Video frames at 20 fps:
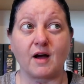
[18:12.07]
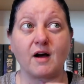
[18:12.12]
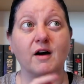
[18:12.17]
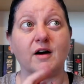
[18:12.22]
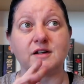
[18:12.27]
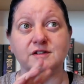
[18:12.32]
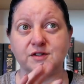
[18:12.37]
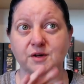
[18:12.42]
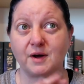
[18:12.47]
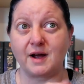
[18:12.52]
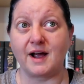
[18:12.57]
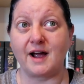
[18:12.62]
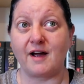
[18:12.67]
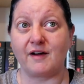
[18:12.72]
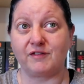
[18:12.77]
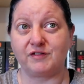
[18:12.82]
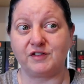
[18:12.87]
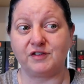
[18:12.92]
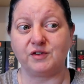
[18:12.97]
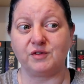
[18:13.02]
Also, I
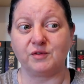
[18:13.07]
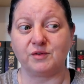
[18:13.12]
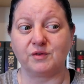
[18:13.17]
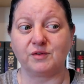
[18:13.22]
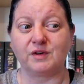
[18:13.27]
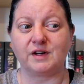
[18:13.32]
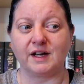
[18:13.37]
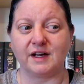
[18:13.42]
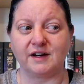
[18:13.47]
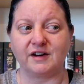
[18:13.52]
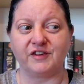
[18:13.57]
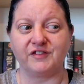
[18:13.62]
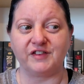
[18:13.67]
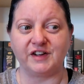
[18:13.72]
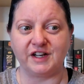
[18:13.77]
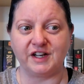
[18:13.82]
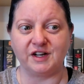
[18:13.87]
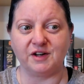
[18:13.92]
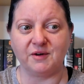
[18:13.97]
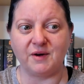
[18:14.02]
have to get a
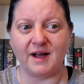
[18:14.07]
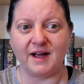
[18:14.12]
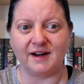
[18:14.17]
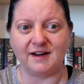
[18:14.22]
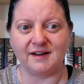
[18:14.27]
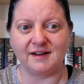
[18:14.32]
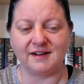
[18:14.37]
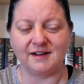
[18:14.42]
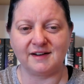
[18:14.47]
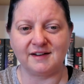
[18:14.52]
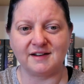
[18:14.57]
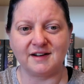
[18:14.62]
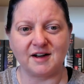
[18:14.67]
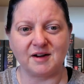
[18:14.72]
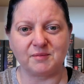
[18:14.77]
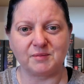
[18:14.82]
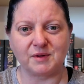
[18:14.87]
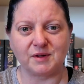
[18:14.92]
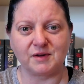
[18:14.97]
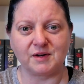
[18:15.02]
video edited and
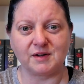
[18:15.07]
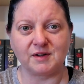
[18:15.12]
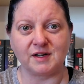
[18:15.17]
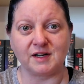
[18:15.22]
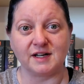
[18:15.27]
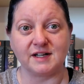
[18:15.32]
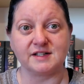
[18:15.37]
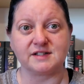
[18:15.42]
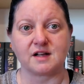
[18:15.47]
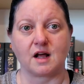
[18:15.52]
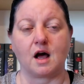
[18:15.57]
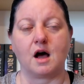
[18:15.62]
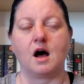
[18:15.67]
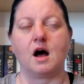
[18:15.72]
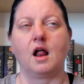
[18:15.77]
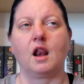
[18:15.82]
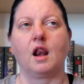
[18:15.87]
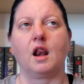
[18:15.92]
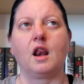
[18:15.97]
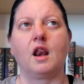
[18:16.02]
uploaded and it's
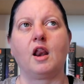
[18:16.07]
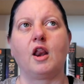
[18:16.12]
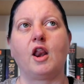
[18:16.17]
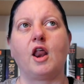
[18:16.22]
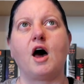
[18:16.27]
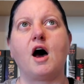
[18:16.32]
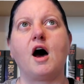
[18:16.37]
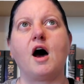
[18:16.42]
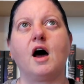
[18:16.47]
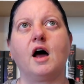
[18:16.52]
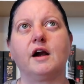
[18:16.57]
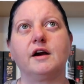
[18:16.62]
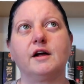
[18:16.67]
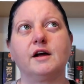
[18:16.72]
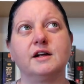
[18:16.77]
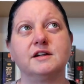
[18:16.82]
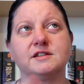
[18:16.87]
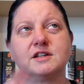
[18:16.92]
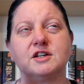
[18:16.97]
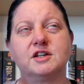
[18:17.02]
a lot.
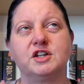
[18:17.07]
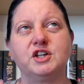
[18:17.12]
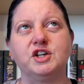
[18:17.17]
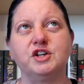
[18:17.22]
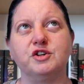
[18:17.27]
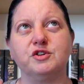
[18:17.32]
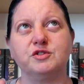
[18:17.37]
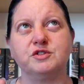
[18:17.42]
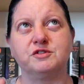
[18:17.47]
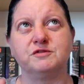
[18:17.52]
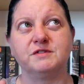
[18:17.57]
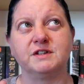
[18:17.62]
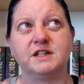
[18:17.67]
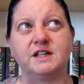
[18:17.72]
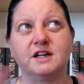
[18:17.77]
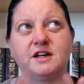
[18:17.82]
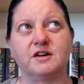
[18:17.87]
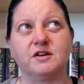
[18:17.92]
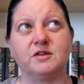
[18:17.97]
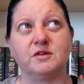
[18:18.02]
It's a huge
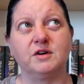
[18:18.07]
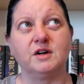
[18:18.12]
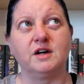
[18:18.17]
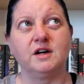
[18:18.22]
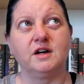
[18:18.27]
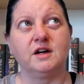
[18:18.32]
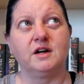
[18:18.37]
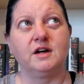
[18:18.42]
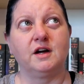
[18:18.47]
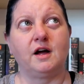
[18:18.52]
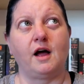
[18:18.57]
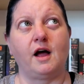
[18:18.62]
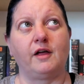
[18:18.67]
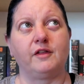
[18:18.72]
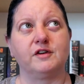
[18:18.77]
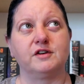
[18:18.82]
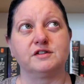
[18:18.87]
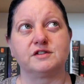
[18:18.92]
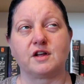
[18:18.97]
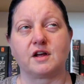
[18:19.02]
video.
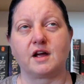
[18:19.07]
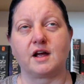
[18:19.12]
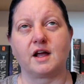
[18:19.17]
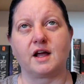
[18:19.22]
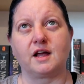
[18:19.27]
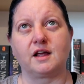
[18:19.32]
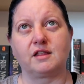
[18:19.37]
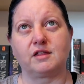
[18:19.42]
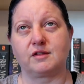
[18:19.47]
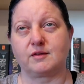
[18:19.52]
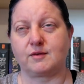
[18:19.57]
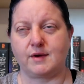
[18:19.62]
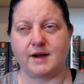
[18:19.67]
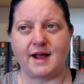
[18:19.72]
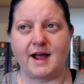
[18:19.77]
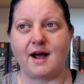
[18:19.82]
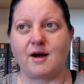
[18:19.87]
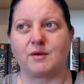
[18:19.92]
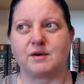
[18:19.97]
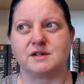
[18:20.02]
There's like
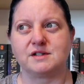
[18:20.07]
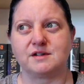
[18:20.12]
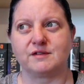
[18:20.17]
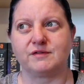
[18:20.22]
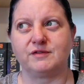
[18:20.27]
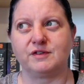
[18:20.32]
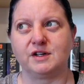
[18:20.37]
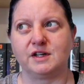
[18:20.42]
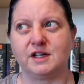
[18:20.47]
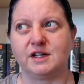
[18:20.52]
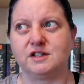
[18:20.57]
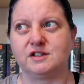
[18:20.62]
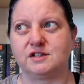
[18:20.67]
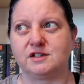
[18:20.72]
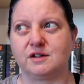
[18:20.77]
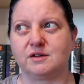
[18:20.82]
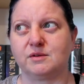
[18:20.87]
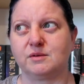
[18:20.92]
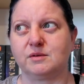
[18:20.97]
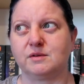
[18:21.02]
three hours of footage,
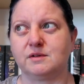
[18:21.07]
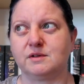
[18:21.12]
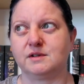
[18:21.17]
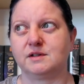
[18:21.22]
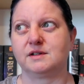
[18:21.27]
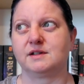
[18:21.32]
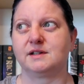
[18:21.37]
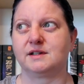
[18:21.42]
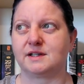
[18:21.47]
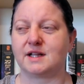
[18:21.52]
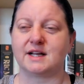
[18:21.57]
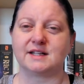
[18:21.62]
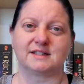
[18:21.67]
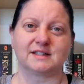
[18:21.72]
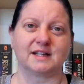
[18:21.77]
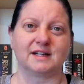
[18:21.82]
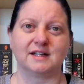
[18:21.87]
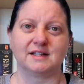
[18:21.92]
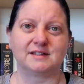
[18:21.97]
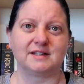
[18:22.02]
so that's
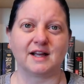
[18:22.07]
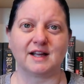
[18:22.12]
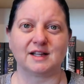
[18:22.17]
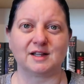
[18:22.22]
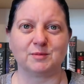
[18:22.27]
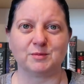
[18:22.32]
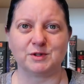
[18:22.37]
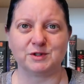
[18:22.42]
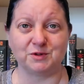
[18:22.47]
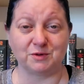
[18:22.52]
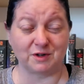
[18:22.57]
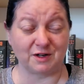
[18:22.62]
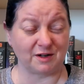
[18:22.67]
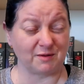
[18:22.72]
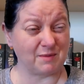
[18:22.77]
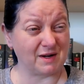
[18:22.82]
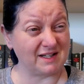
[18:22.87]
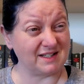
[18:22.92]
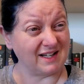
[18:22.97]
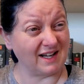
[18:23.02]
going to take the majority
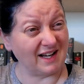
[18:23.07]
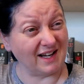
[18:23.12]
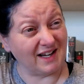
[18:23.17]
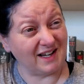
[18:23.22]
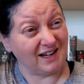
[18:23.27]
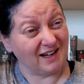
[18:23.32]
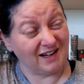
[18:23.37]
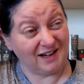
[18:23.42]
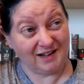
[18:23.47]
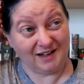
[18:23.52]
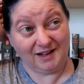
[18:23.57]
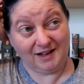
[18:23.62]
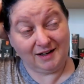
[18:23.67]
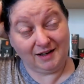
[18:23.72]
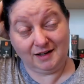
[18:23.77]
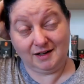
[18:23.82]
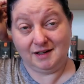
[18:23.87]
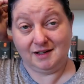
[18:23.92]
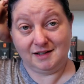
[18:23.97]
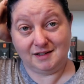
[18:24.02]
of my day.
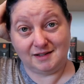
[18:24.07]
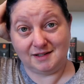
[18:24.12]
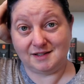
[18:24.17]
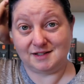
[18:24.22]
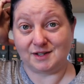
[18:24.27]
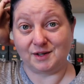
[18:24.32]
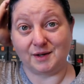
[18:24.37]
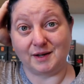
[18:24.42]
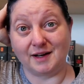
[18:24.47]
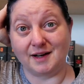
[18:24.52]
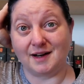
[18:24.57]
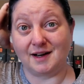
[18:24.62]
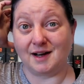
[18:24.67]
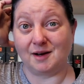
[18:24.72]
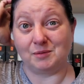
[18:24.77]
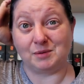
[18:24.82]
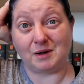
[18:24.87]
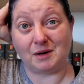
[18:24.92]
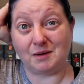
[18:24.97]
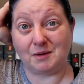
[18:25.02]
So yeah,
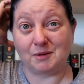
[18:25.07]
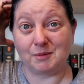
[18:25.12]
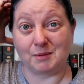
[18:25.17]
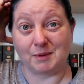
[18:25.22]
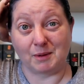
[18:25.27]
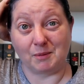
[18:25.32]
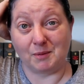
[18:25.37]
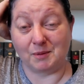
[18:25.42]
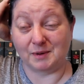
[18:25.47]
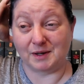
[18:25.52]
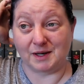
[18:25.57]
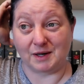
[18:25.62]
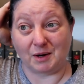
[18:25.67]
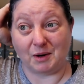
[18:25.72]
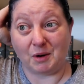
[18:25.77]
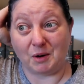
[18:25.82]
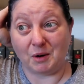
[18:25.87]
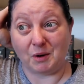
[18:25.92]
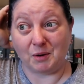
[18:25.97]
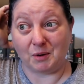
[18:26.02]
I probably won't get a
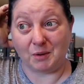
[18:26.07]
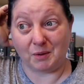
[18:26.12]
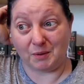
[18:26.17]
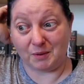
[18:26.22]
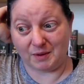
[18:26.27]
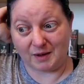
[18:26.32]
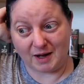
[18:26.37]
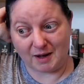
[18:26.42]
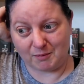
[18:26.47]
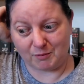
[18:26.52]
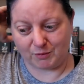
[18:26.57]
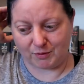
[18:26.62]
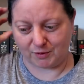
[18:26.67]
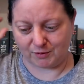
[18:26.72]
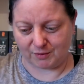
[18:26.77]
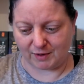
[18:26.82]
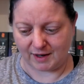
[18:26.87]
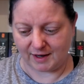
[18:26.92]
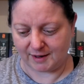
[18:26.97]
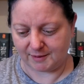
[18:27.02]
whole lot more
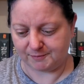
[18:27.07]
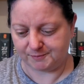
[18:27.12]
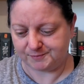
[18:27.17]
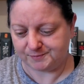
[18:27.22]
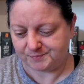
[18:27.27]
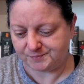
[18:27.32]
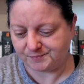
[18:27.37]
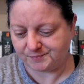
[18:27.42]
red.